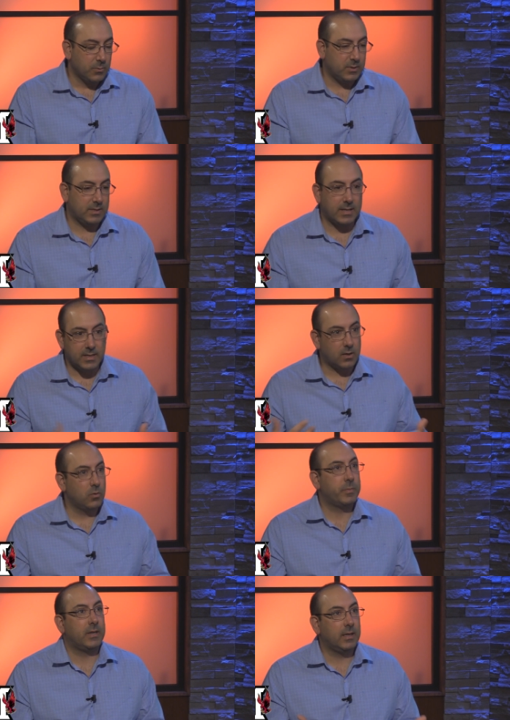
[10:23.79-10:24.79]
we said in the
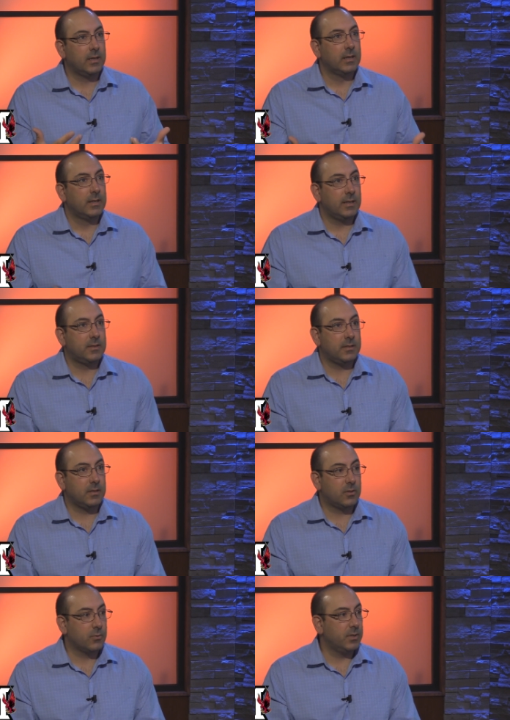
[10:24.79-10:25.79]
opening it's an
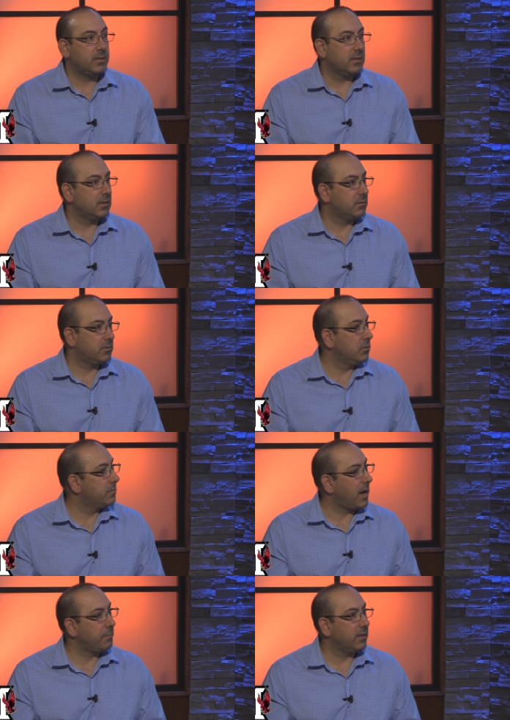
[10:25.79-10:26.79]
increasing
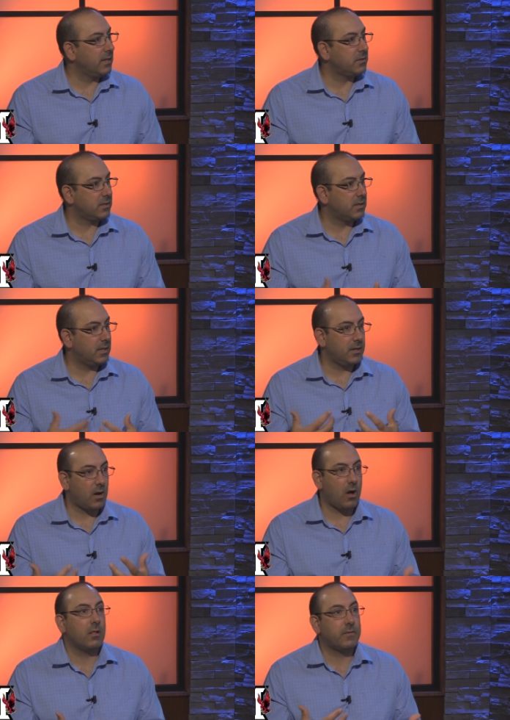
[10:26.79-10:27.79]
student population and
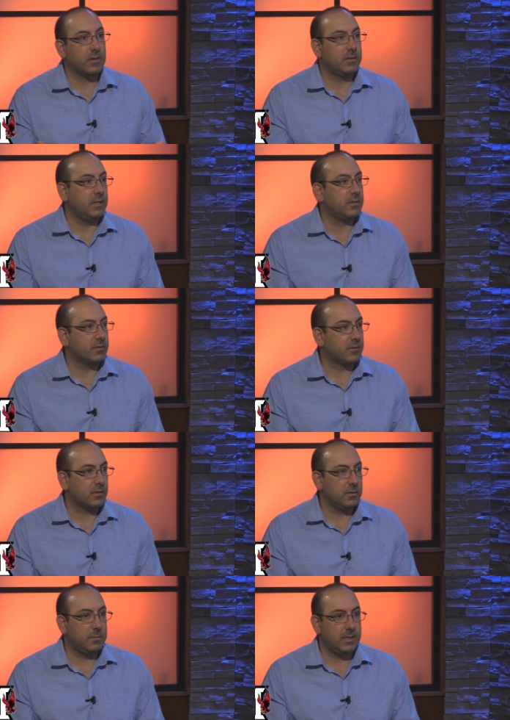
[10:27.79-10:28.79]
all of our teachers are
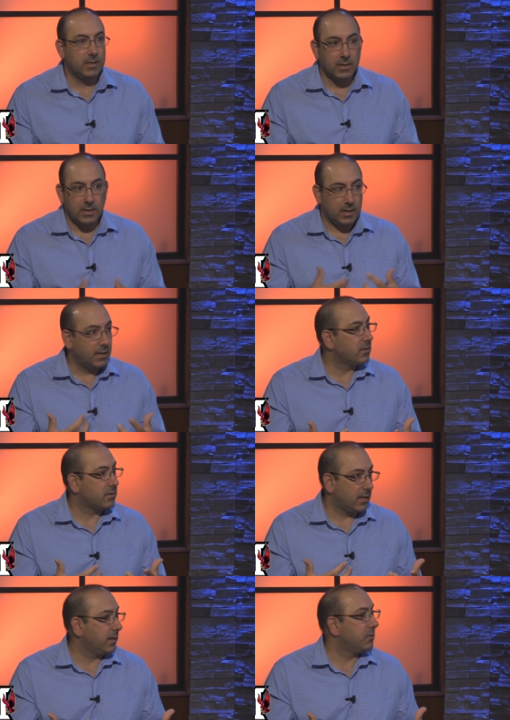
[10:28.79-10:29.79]
going to be
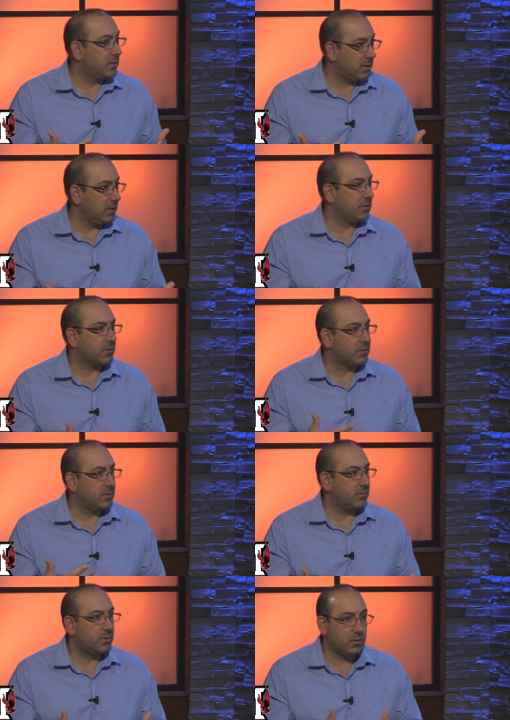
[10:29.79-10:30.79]
english language teachers
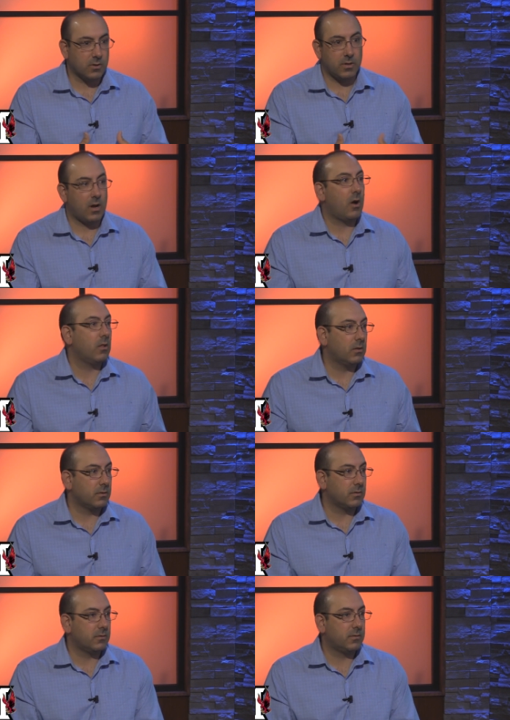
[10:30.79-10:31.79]
mm-hmm. to ensure that all
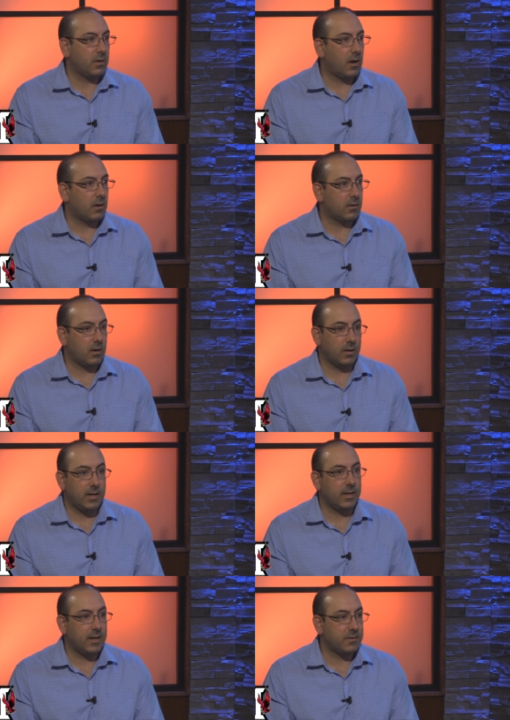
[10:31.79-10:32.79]
learners are, are
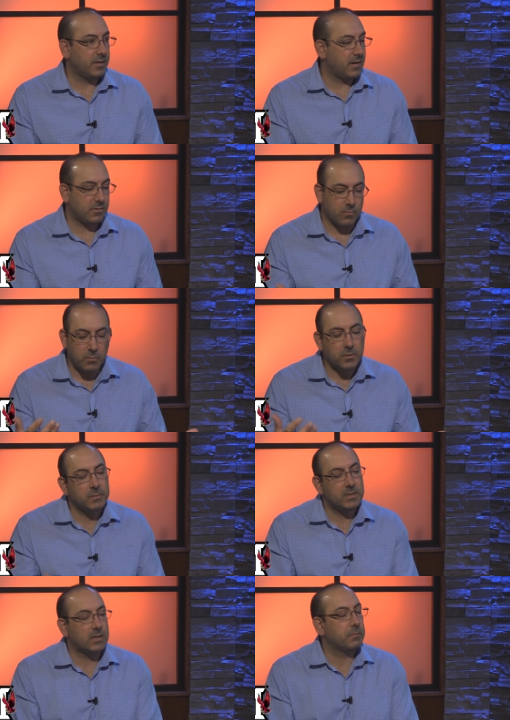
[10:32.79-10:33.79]
getting an education what
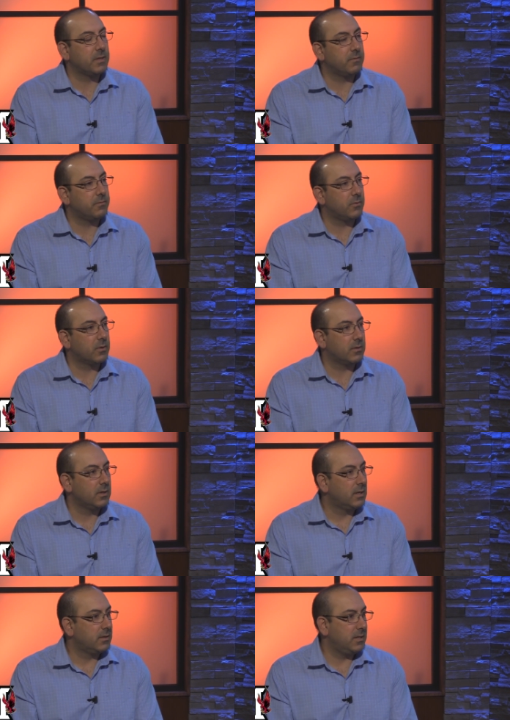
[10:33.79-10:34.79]
would be something for
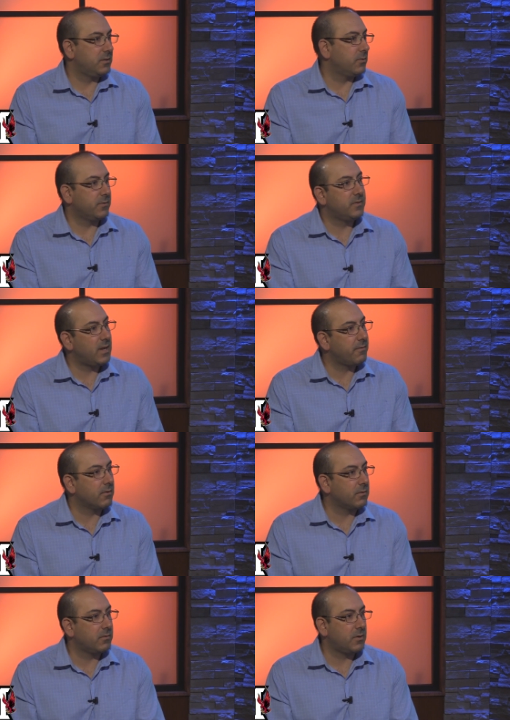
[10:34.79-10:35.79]
a teacher who has
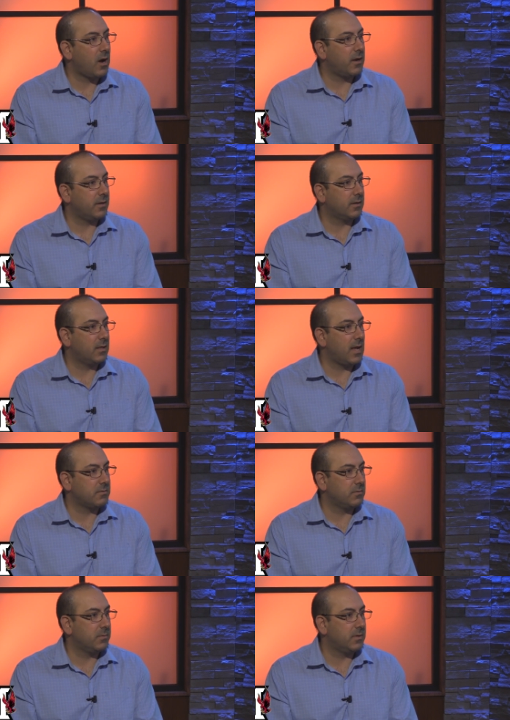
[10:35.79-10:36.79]
never taught in a
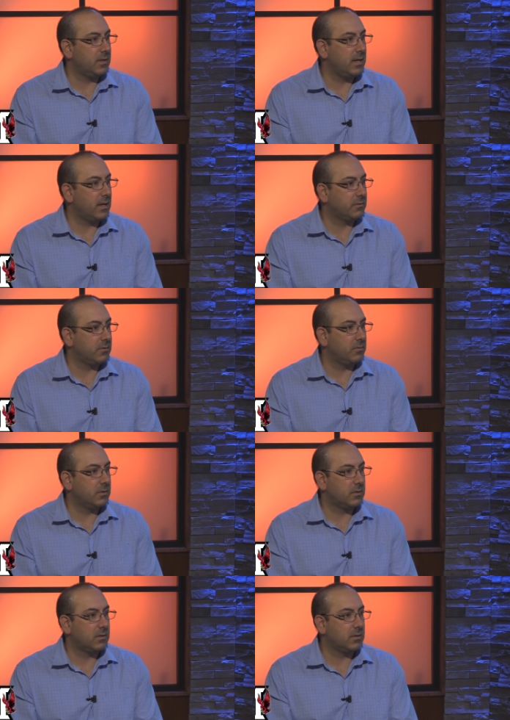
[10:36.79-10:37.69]
classroom with an el student